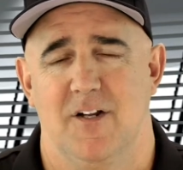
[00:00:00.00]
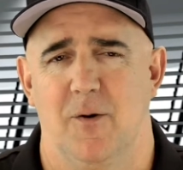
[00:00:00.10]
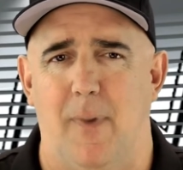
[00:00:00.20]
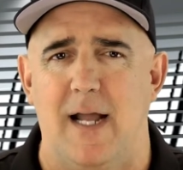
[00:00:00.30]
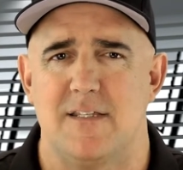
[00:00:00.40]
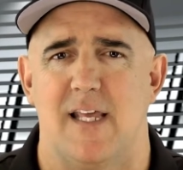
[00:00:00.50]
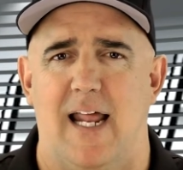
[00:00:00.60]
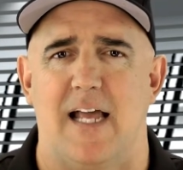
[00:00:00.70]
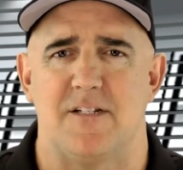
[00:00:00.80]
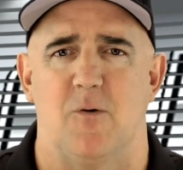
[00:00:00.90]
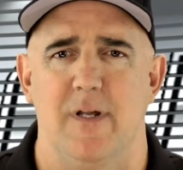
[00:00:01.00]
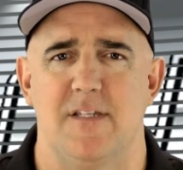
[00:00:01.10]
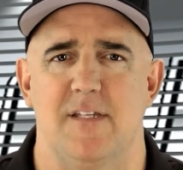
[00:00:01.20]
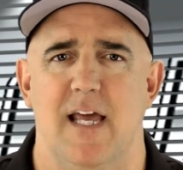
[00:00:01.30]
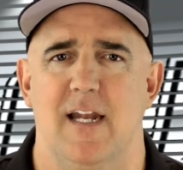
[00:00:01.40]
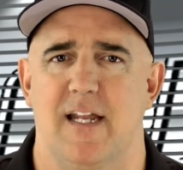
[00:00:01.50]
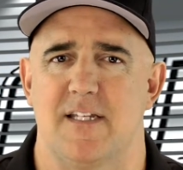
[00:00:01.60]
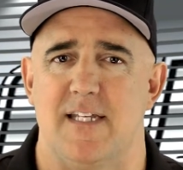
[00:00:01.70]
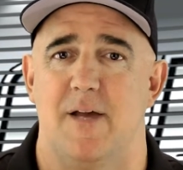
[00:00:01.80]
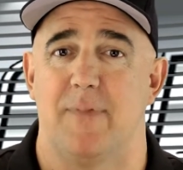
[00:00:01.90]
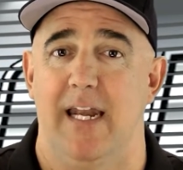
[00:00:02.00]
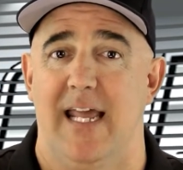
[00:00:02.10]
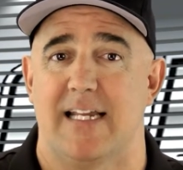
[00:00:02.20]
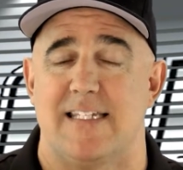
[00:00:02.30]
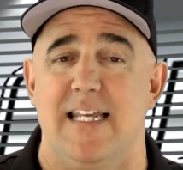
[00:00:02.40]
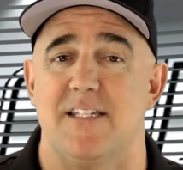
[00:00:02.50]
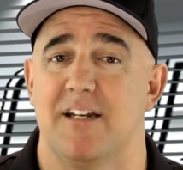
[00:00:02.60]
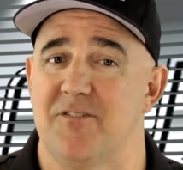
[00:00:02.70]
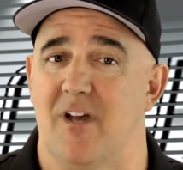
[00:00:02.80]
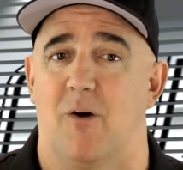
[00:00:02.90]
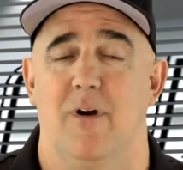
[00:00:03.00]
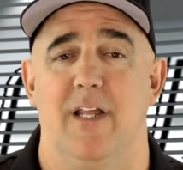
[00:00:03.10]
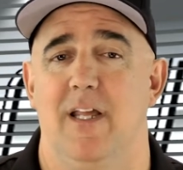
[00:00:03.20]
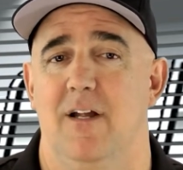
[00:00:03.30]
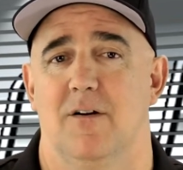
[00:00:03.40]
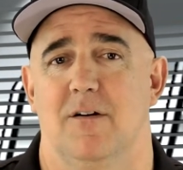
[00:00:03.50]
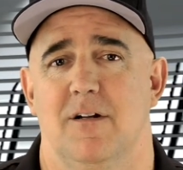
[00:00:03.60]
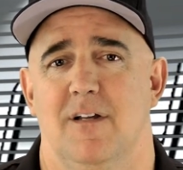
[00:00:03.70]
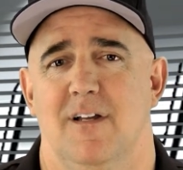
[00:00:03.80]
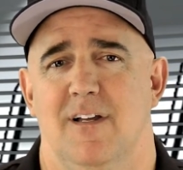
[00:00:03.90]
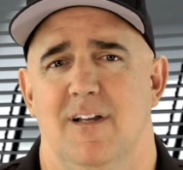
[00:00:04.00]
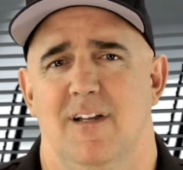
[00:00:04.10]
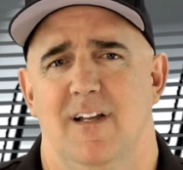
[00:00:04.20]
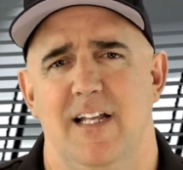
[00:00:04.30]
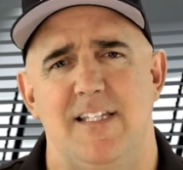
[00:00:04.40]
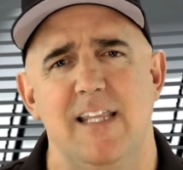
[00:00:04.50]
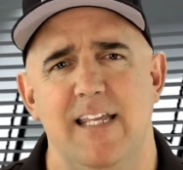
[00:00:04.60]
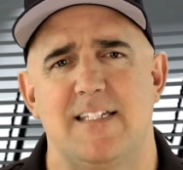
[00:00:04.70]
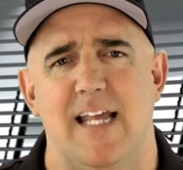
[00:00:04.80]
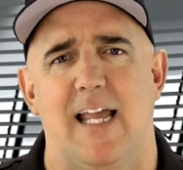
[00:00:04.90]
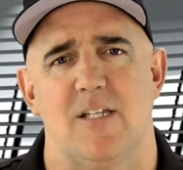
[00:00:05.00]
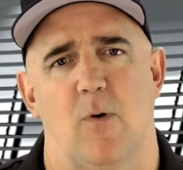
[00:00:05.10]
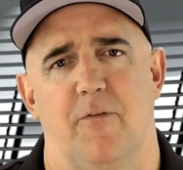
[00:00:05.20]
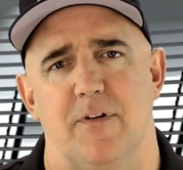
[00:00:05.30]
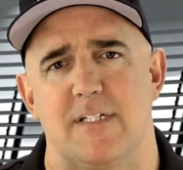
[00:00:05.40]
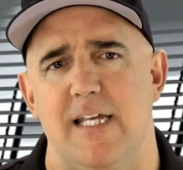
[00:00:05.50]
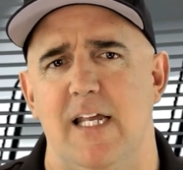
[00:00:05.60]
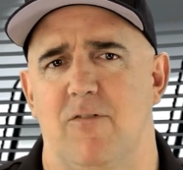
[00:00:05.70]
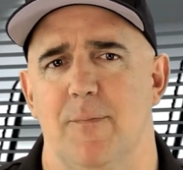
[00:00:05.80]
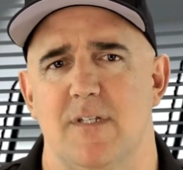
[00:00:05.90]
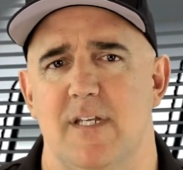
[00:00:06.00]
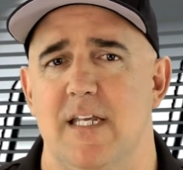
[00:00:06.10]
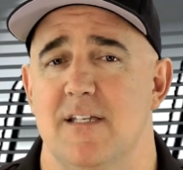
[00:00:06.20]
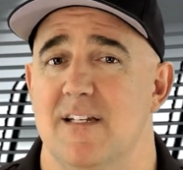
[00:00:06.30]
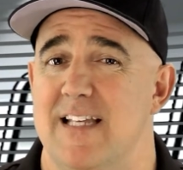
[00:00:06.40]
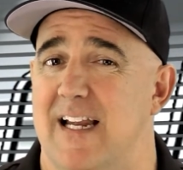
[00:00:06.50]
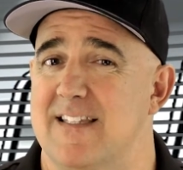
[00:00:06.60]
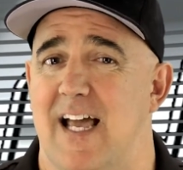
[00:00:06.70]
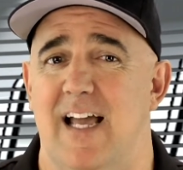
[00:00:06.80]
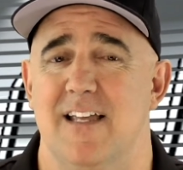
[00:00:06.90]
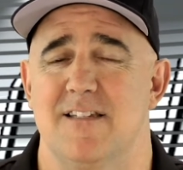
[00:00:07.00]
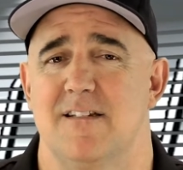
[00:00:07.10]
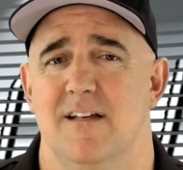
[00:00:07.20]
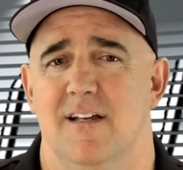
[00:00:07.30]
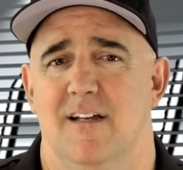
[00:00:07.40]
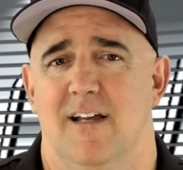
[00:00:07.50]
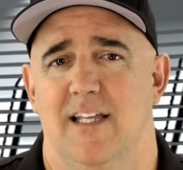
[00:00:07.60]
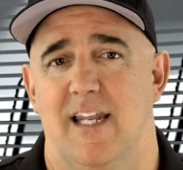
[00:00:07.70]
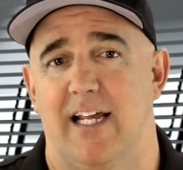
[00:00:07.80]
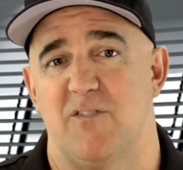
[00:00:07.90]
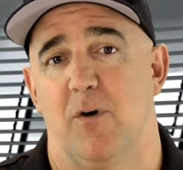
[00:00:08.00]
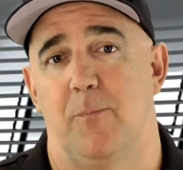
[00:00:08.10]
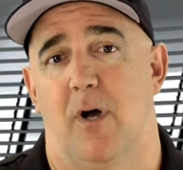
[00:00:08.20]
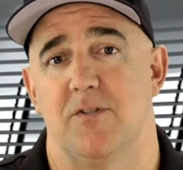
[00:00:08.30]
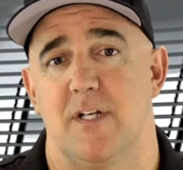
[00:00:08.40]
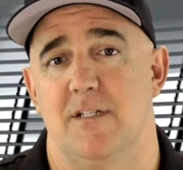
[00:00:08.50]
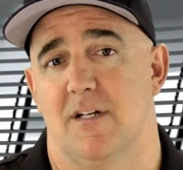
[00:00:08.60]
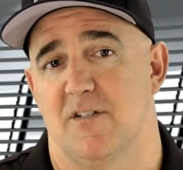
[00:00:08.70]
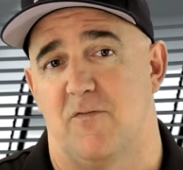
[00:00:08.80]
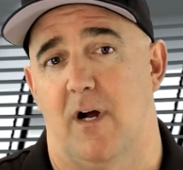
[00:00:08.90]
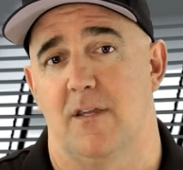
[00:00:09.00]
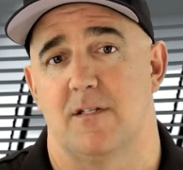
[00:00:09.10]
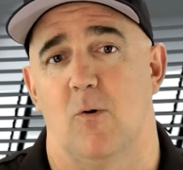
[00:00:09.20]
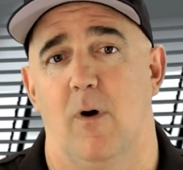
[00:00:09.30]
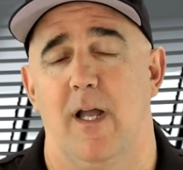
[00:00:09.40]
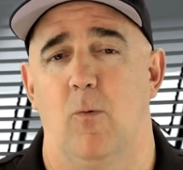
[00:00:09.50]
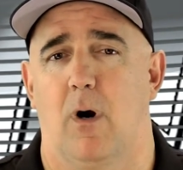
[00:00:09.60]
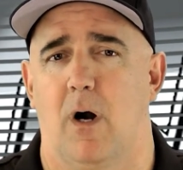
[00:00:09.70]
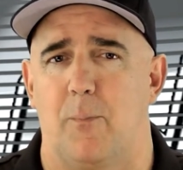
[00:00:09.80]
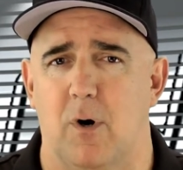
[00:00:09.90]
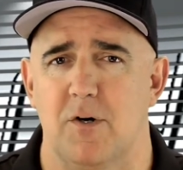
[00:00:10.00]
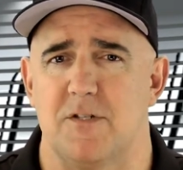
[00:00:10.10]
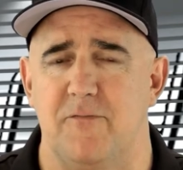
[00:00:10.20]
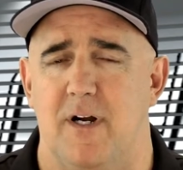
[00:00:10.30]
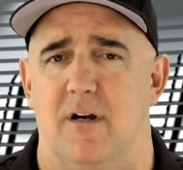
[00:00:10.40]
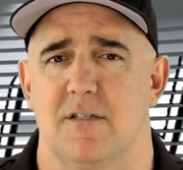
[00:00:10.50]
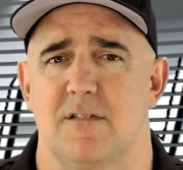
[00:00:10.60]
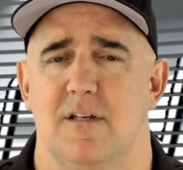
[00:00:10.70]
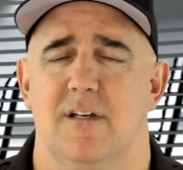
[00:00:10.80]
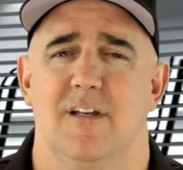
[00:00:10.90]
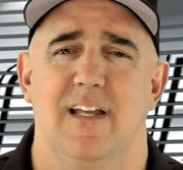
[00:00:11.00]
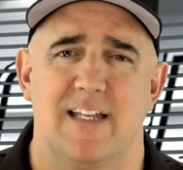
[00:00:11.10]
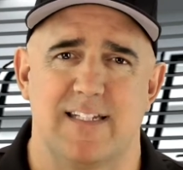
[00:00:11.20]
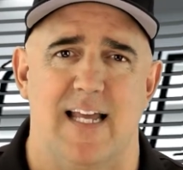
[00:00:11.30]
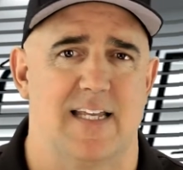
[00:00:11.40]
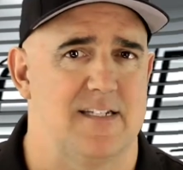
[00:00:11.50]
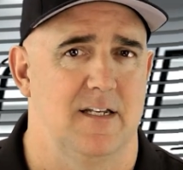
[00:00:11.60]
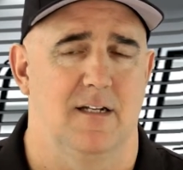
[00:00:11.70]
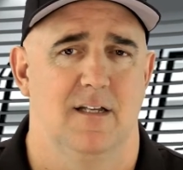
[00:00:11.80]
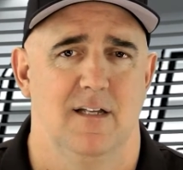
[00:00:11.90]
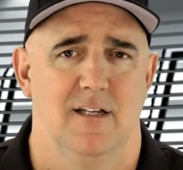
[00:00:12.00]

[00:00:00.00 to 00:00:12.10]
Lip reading: Your mindset has to reset and accept that next season is already here. It's in these days while fatigue from the season is at its highest and the next football season is farthest away where our perseverance is tested.